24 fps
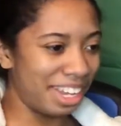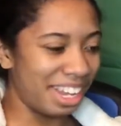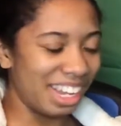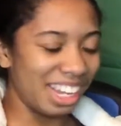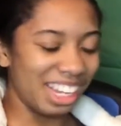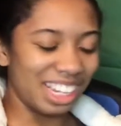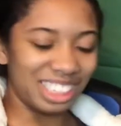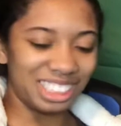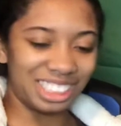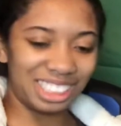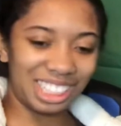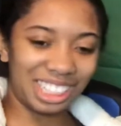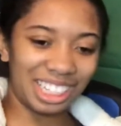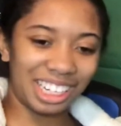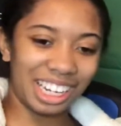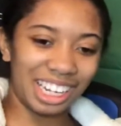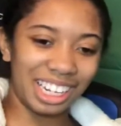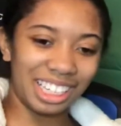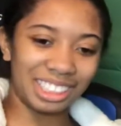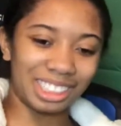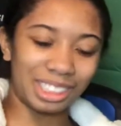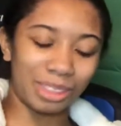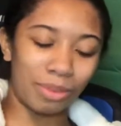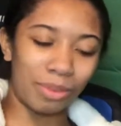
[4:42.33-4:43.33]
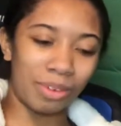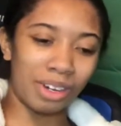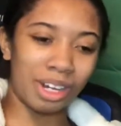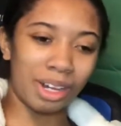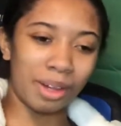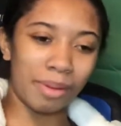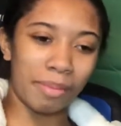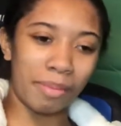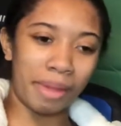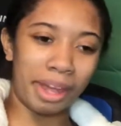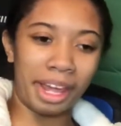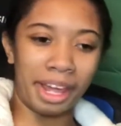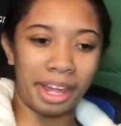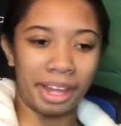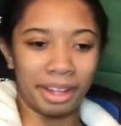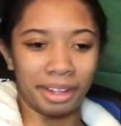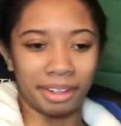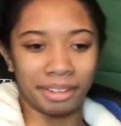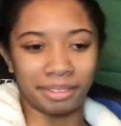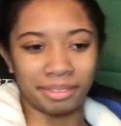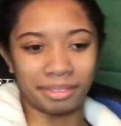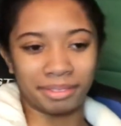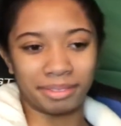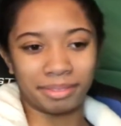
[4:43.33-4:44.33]
She dancing with her
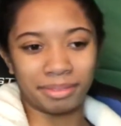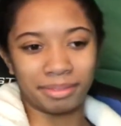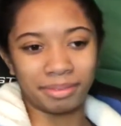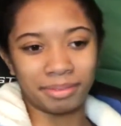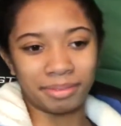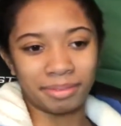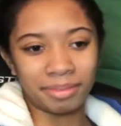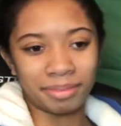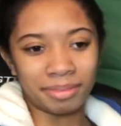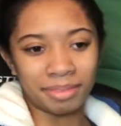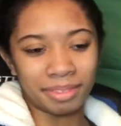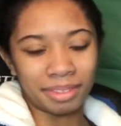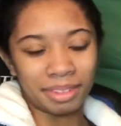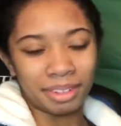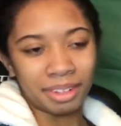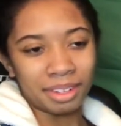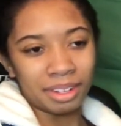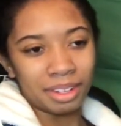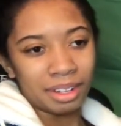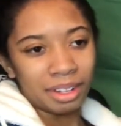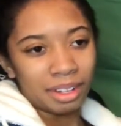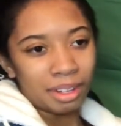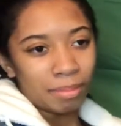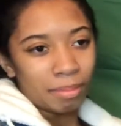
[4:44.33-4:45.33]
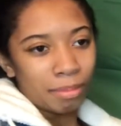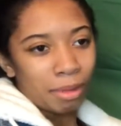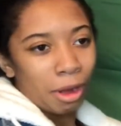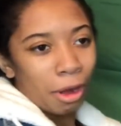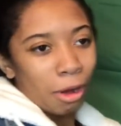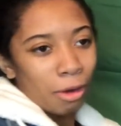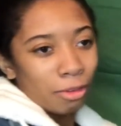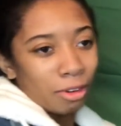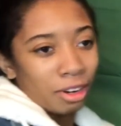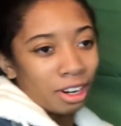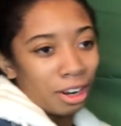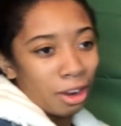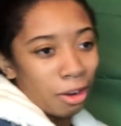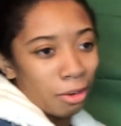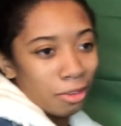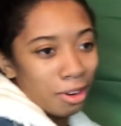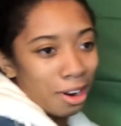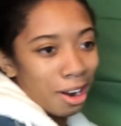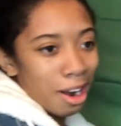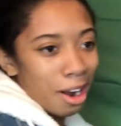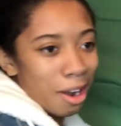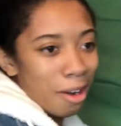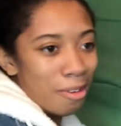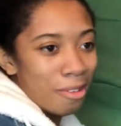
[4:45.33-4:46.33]
man. But on the
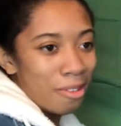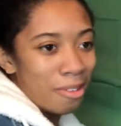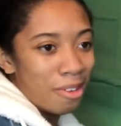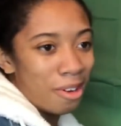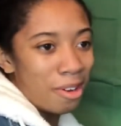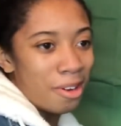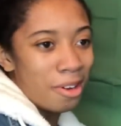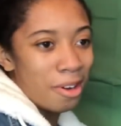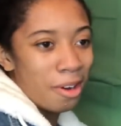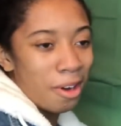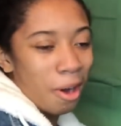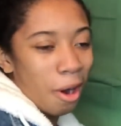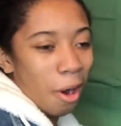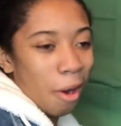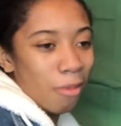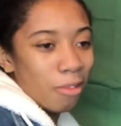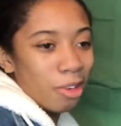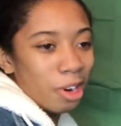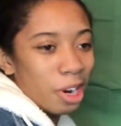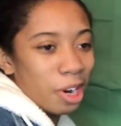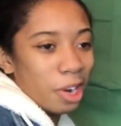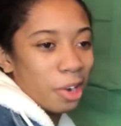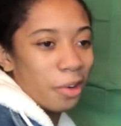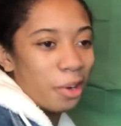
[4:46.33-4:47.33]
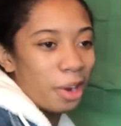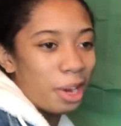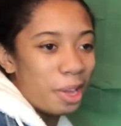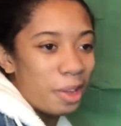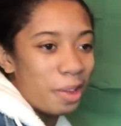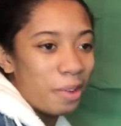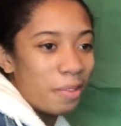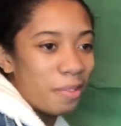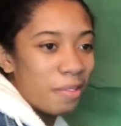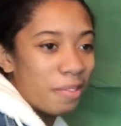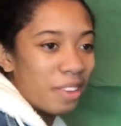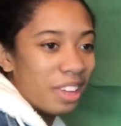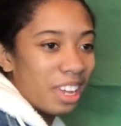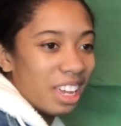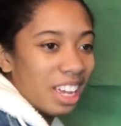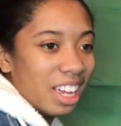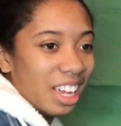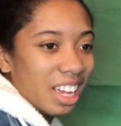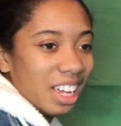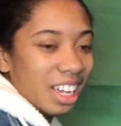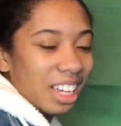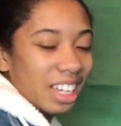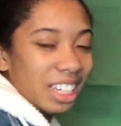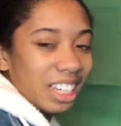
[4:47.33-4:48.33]
low, on the creep,
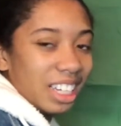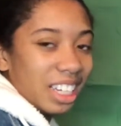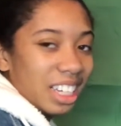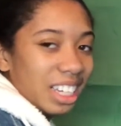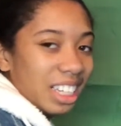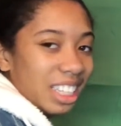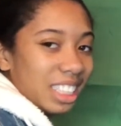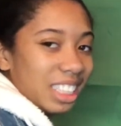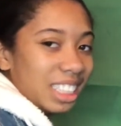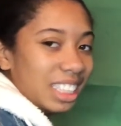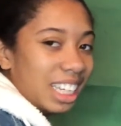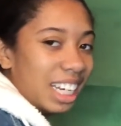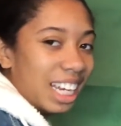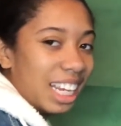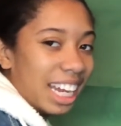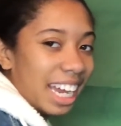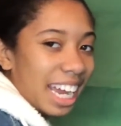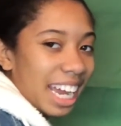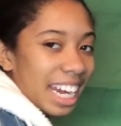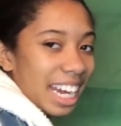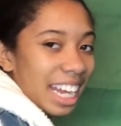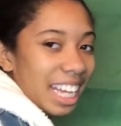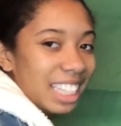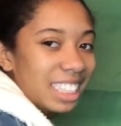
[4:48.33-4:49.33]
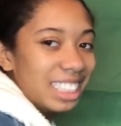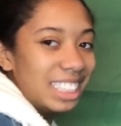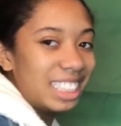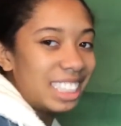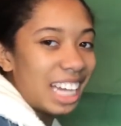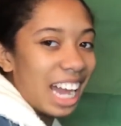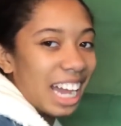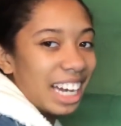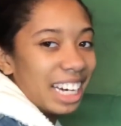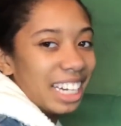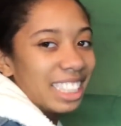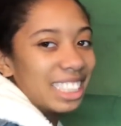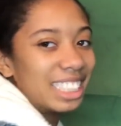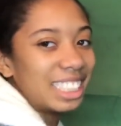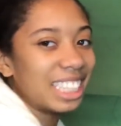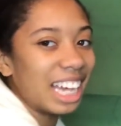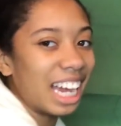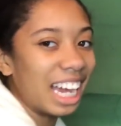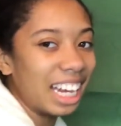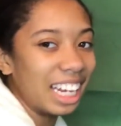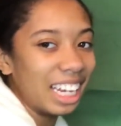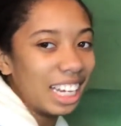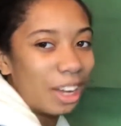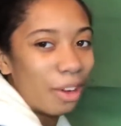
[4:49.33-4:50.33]
she looking at Johnnie
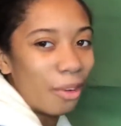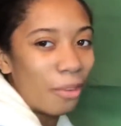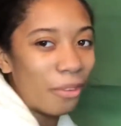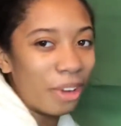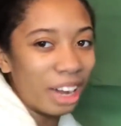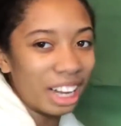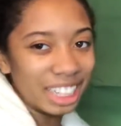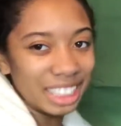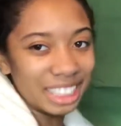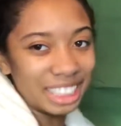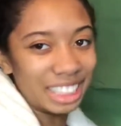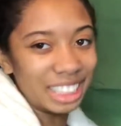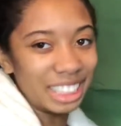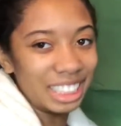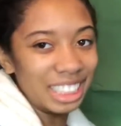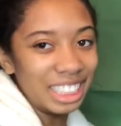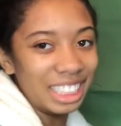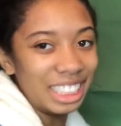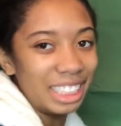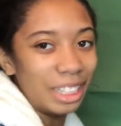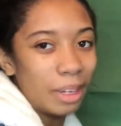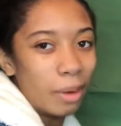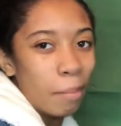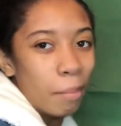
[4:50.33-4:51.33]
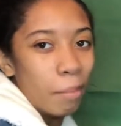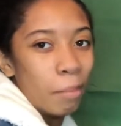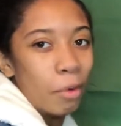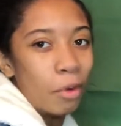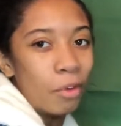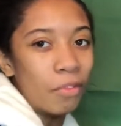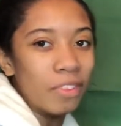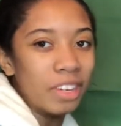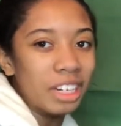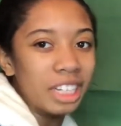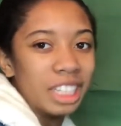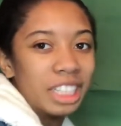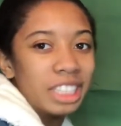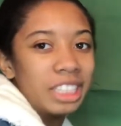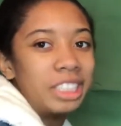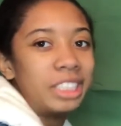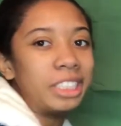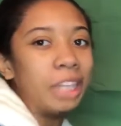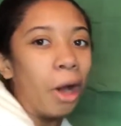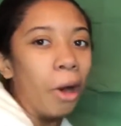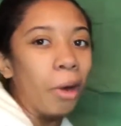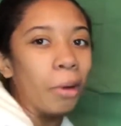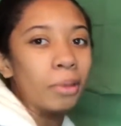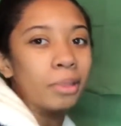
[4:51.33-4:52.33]
Taylor while she moving the
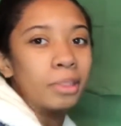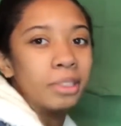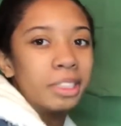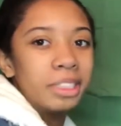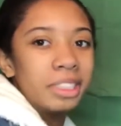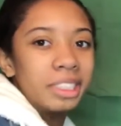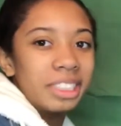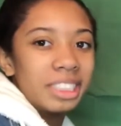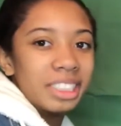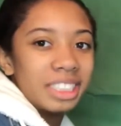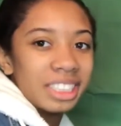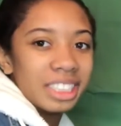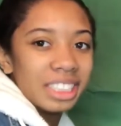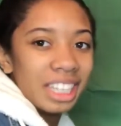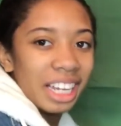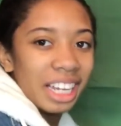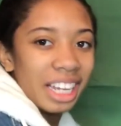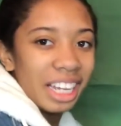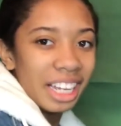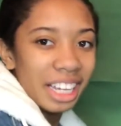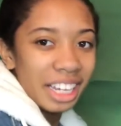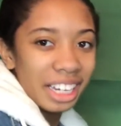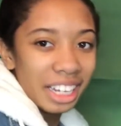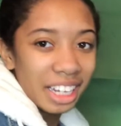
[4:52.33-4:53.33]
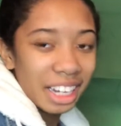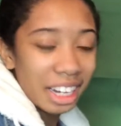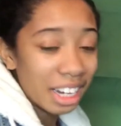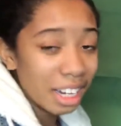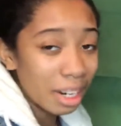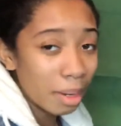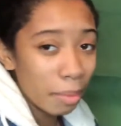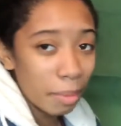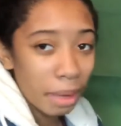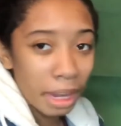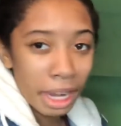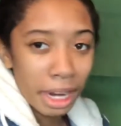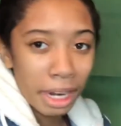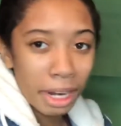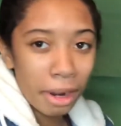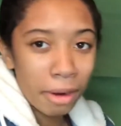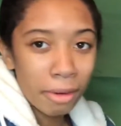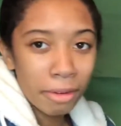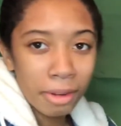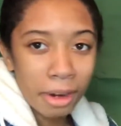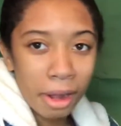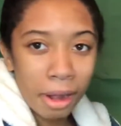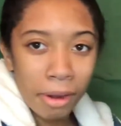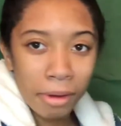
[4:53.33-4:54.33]
shoulders. The other man
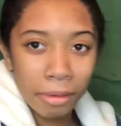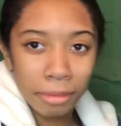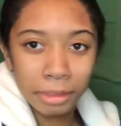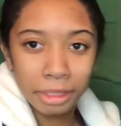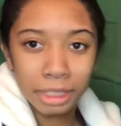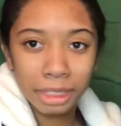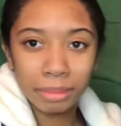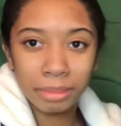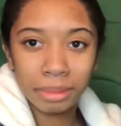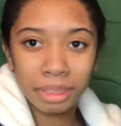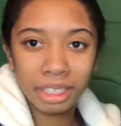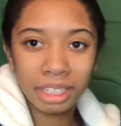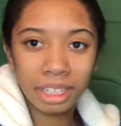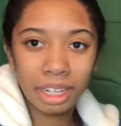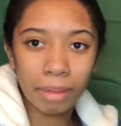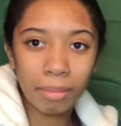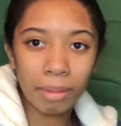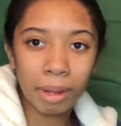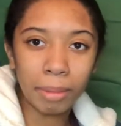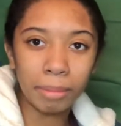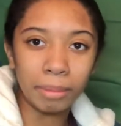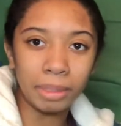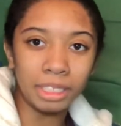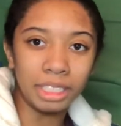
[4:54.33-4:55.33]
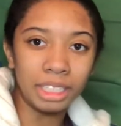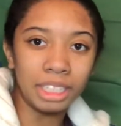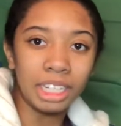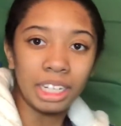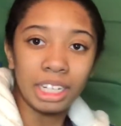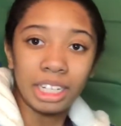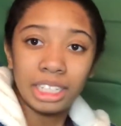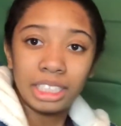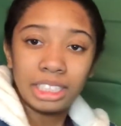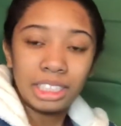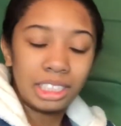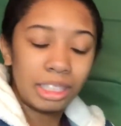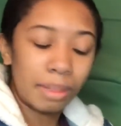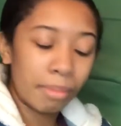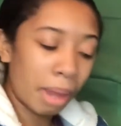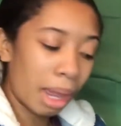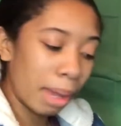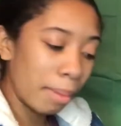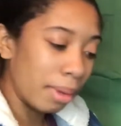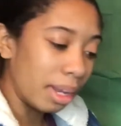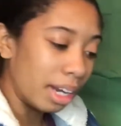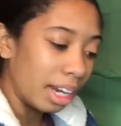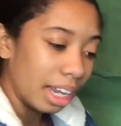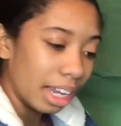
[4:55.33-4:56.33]
don't notice, but yeah, baby, she
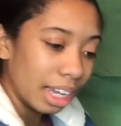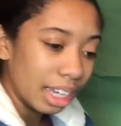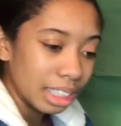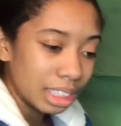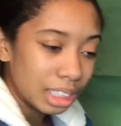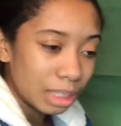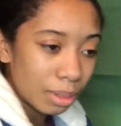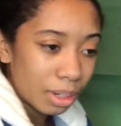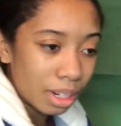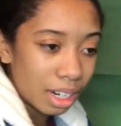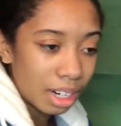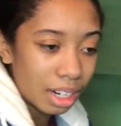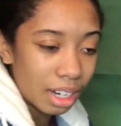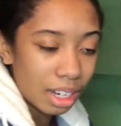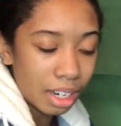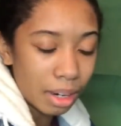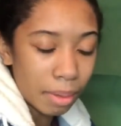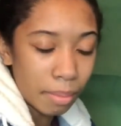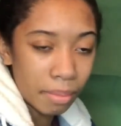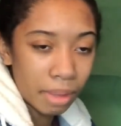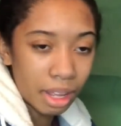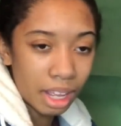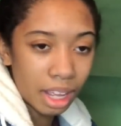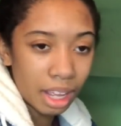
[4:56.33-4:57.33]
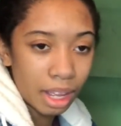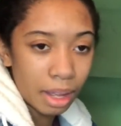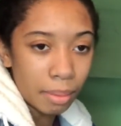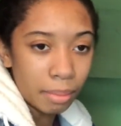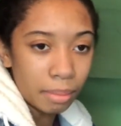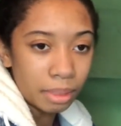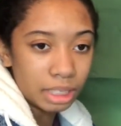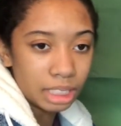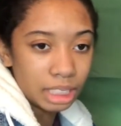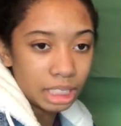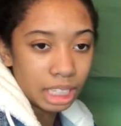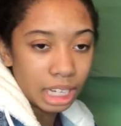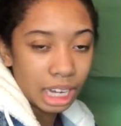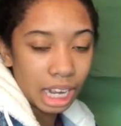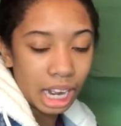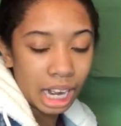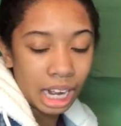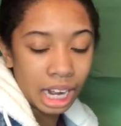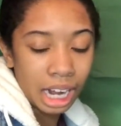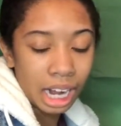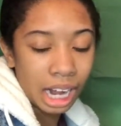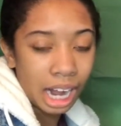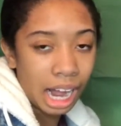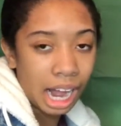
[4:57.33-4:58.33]
might be dancing with another man, but she
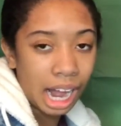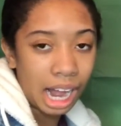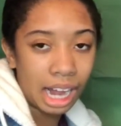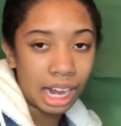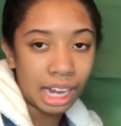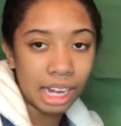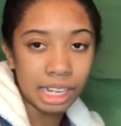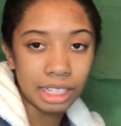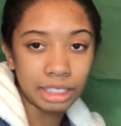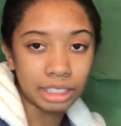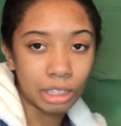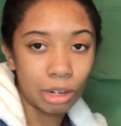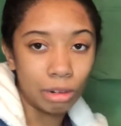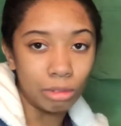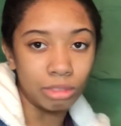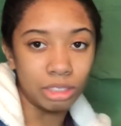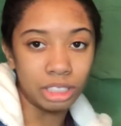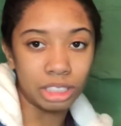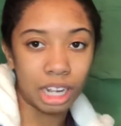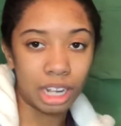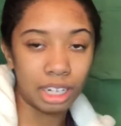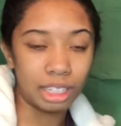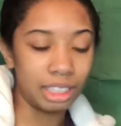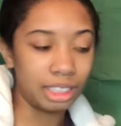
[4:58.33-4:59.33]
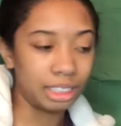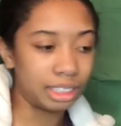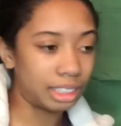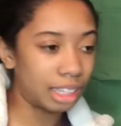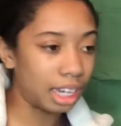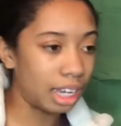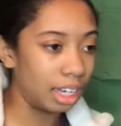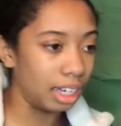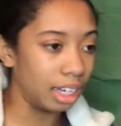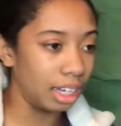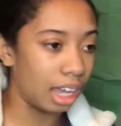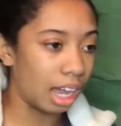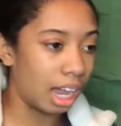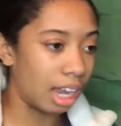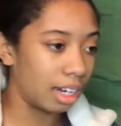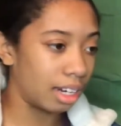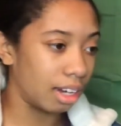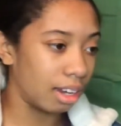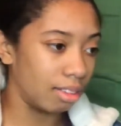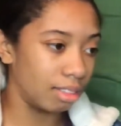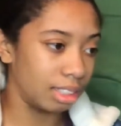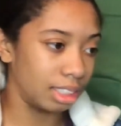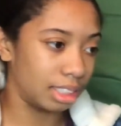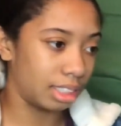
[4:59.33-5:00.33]
got her eyes on Johnnie Taylor. I
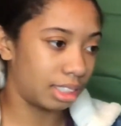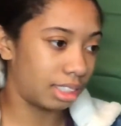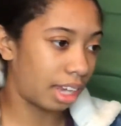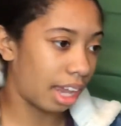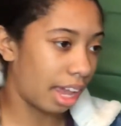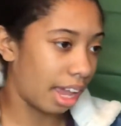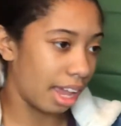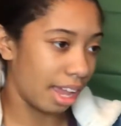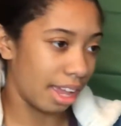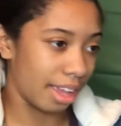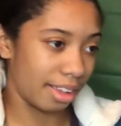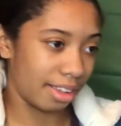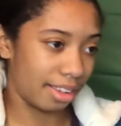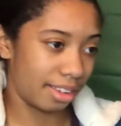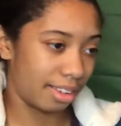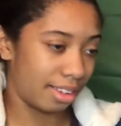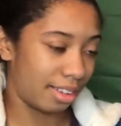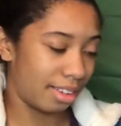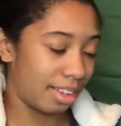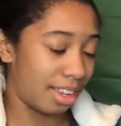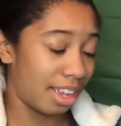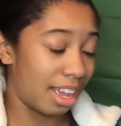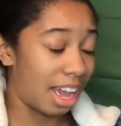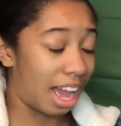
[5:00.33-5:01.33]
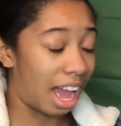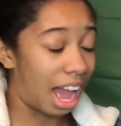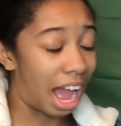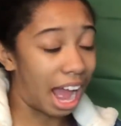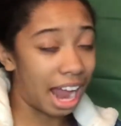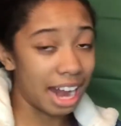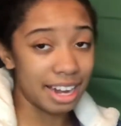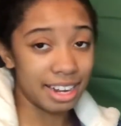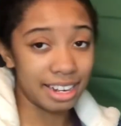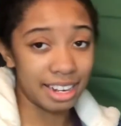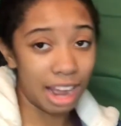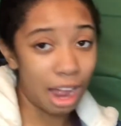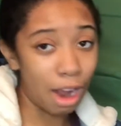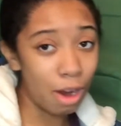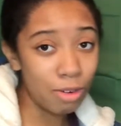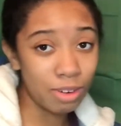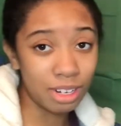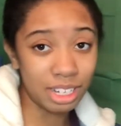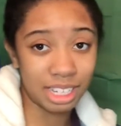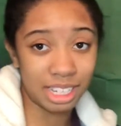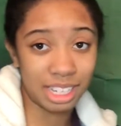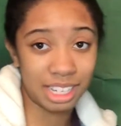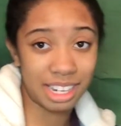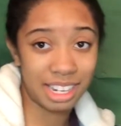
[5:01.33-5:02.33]
noticed that. I
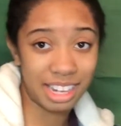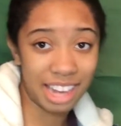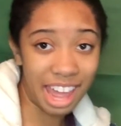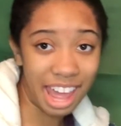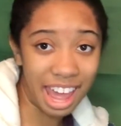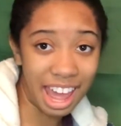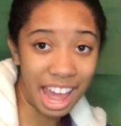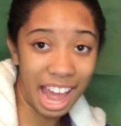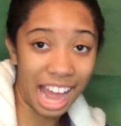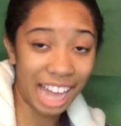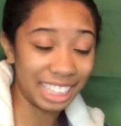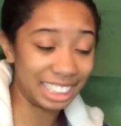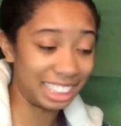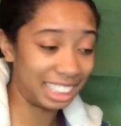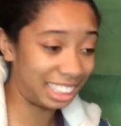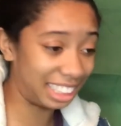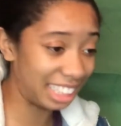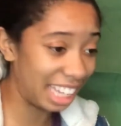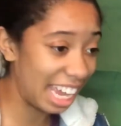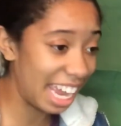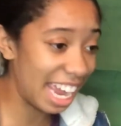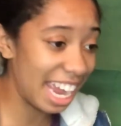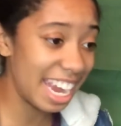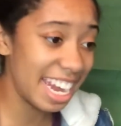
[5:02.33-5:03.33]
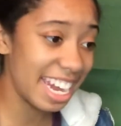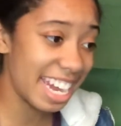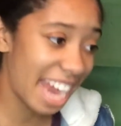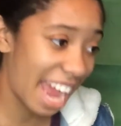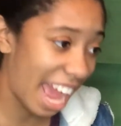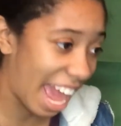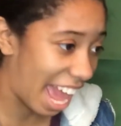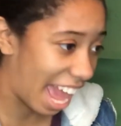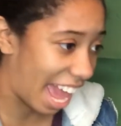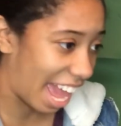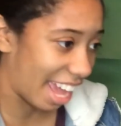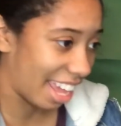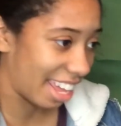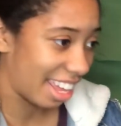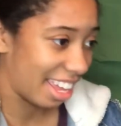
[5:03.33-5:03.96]
noticed that. I seen that.